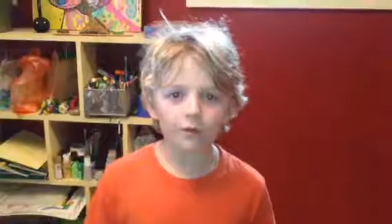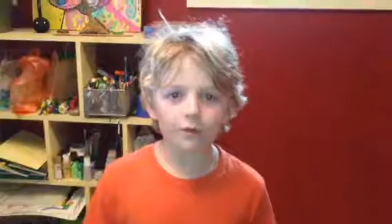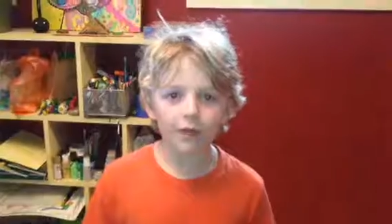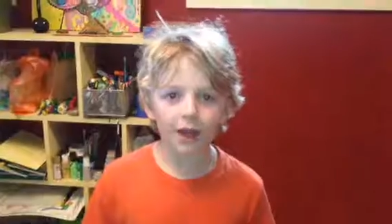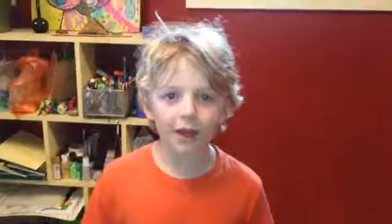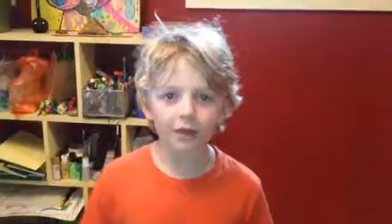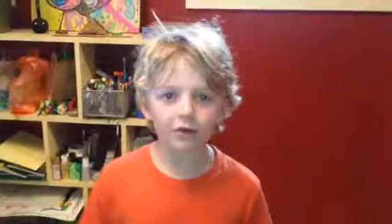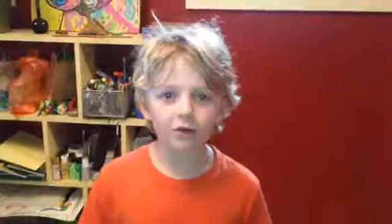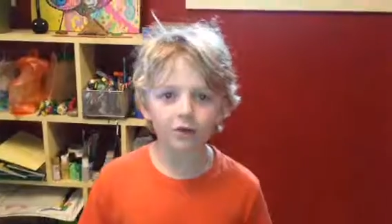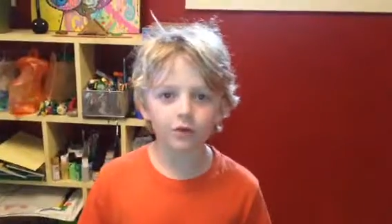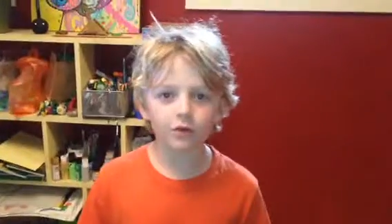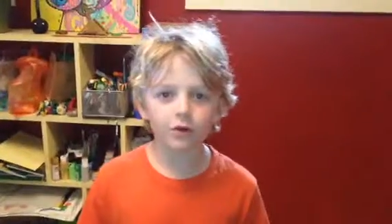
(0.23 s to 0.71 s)

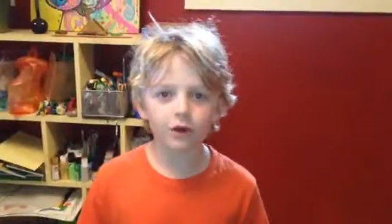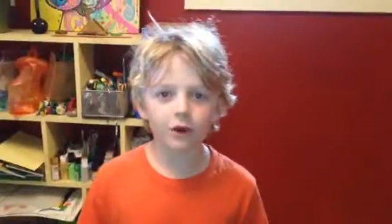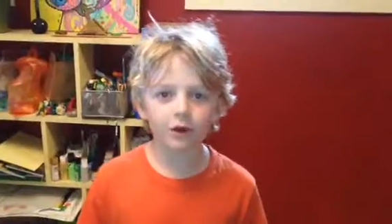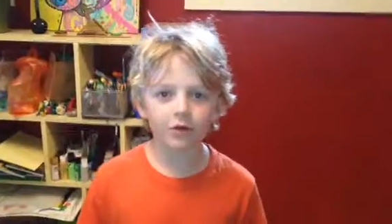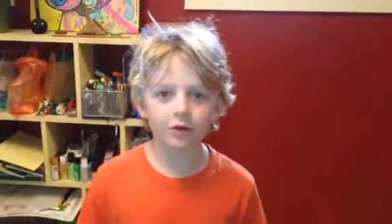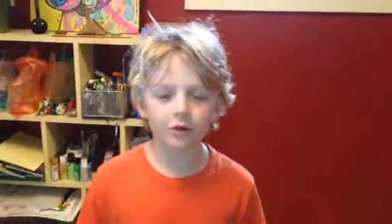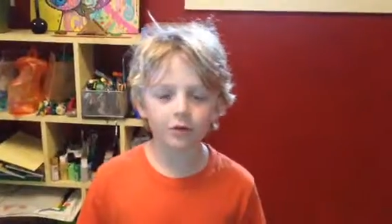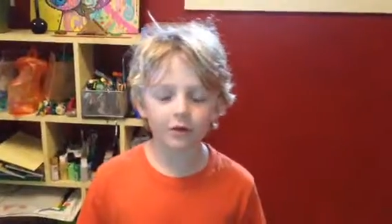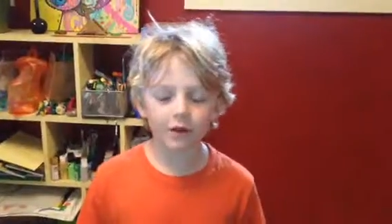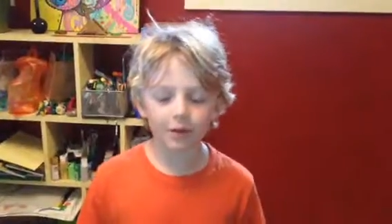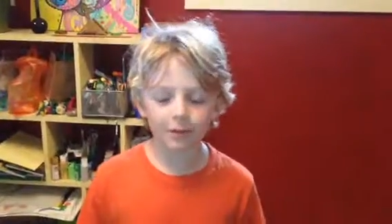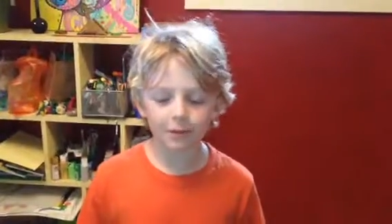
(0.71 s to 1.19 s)
back to
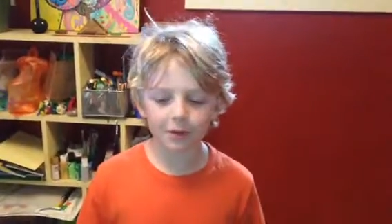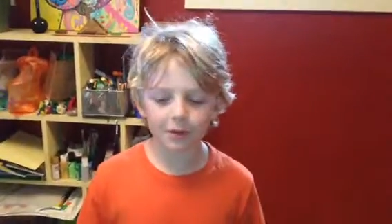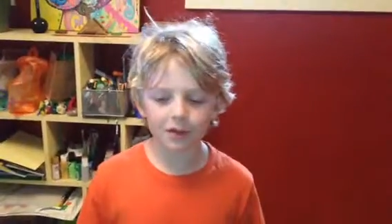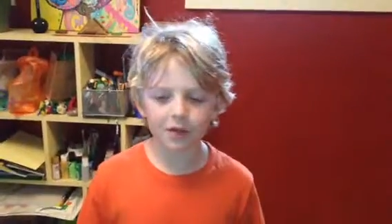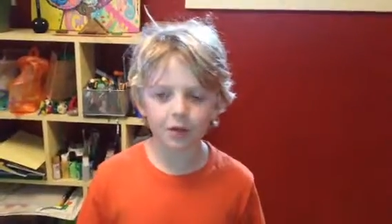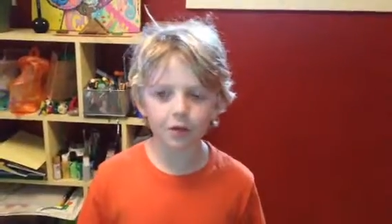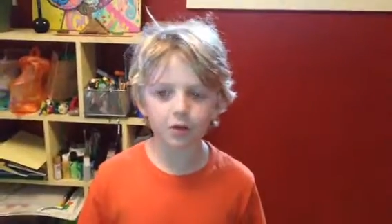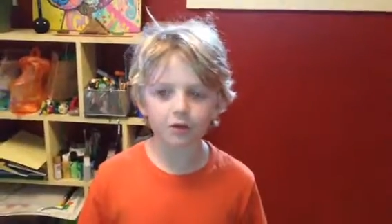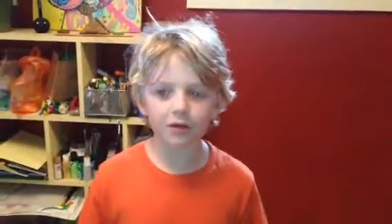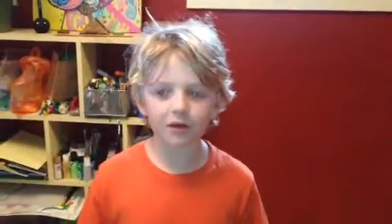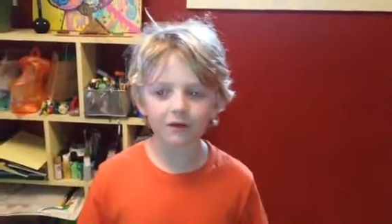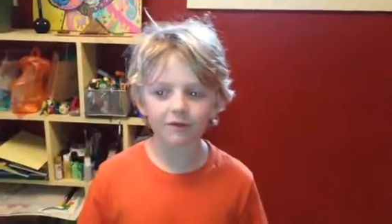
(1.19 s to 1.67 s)
another
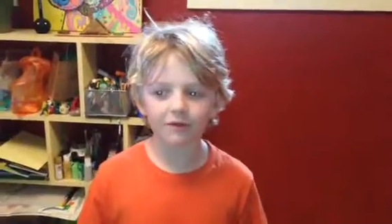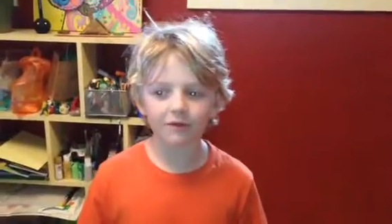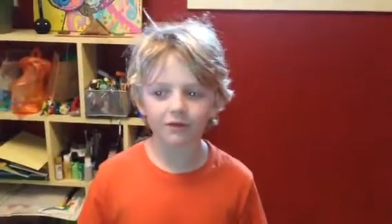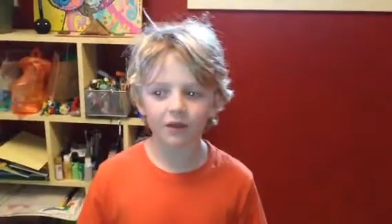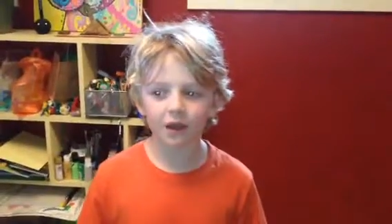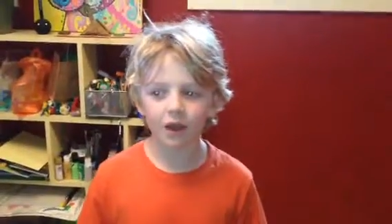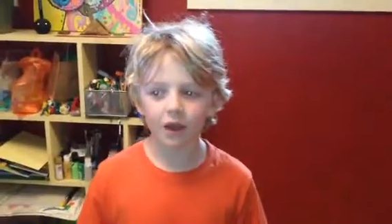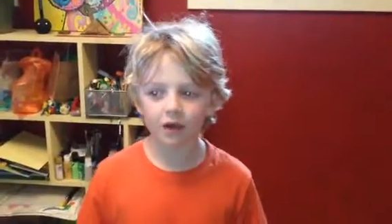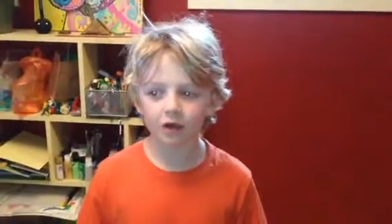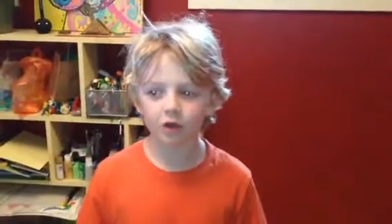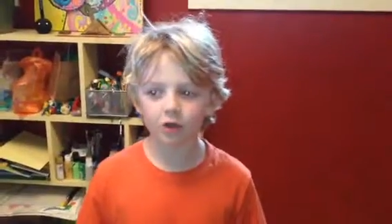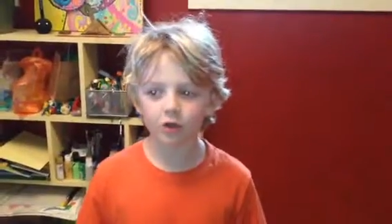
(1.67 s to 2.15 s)
episode of
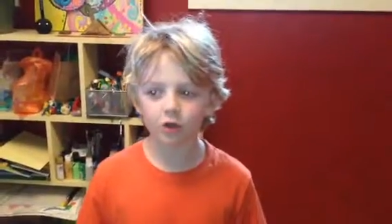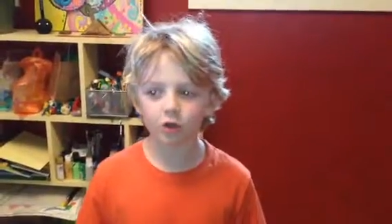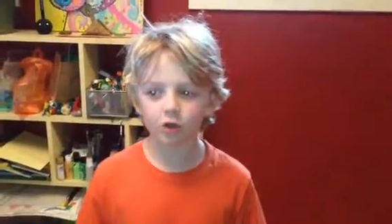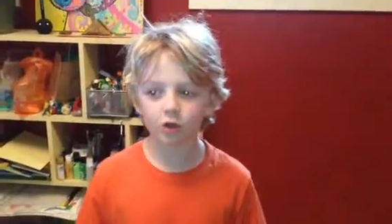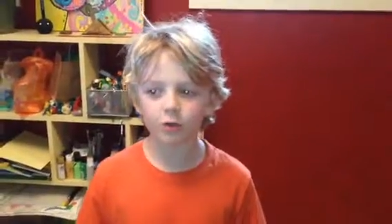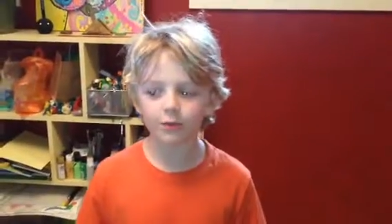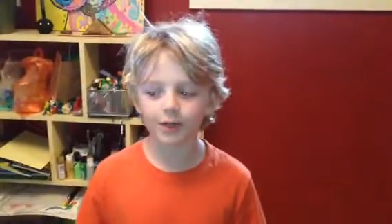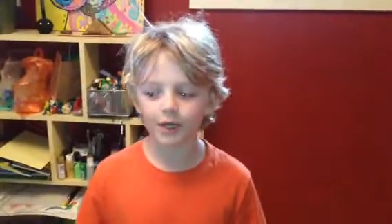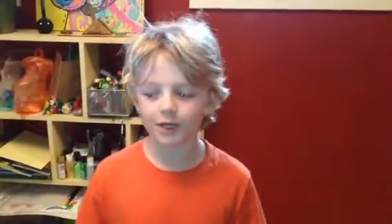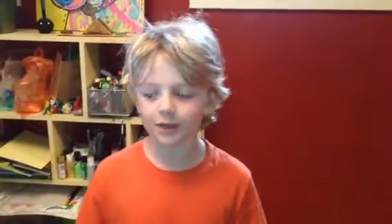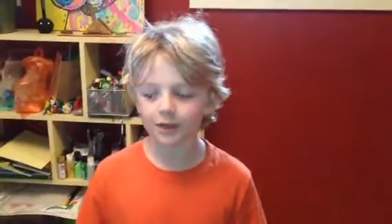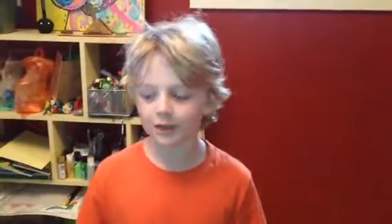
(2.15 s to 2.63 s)
Tucker
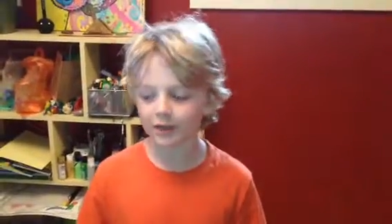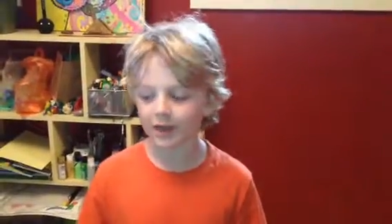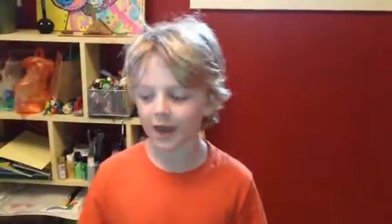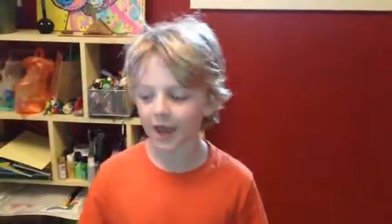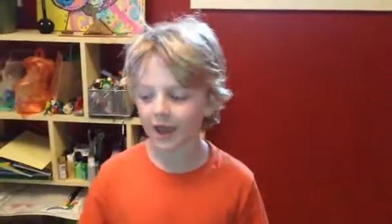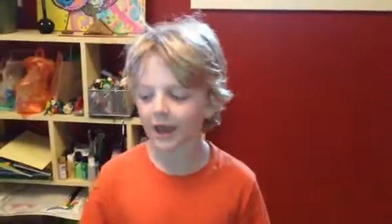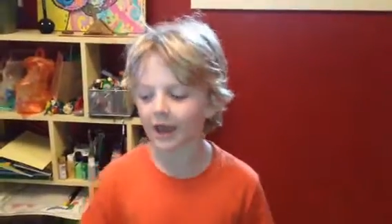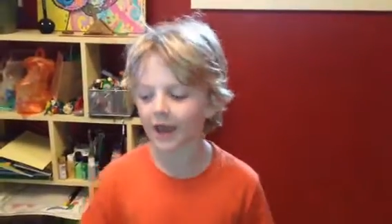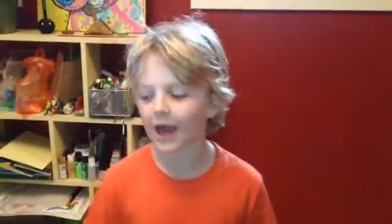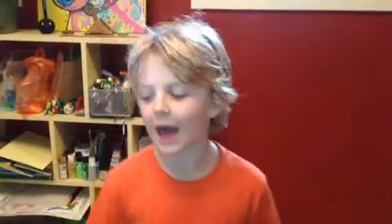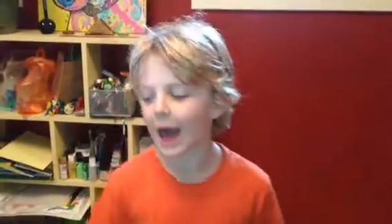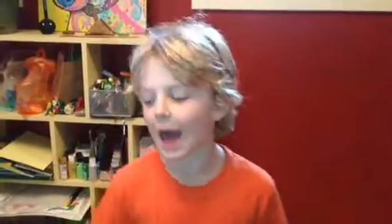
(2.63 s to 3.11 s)
Tube, and
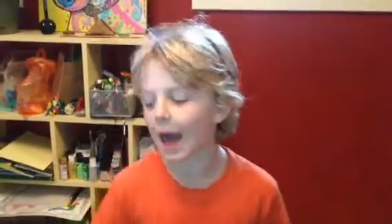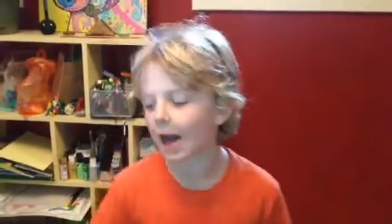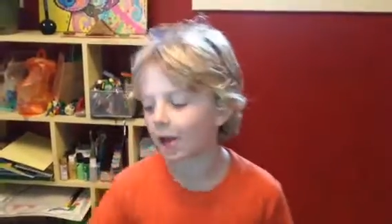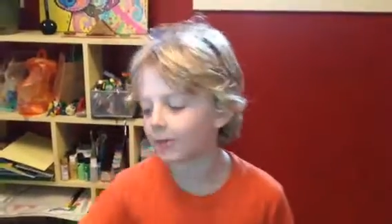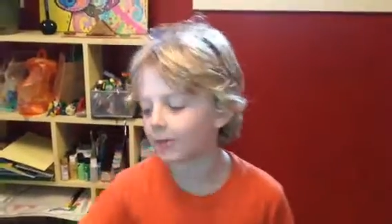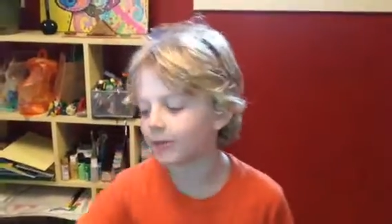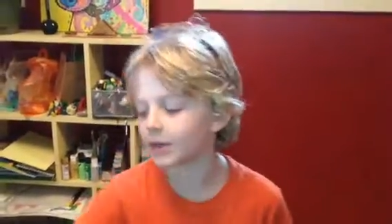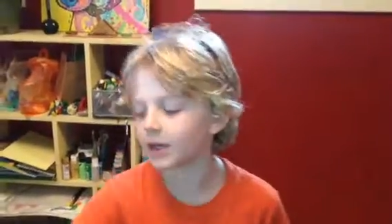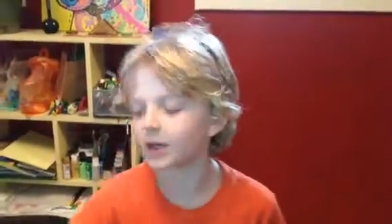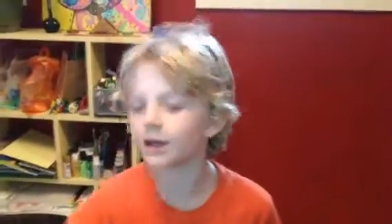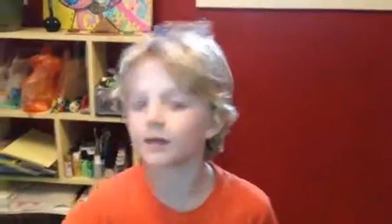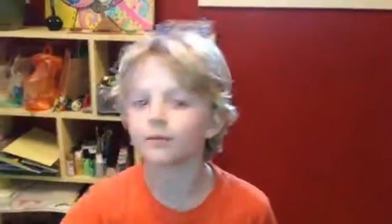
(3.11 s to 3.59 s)
today
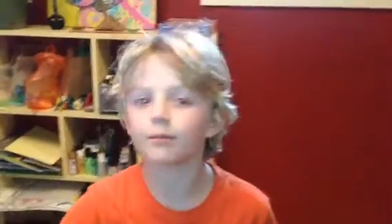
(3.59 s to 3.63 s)
I'll be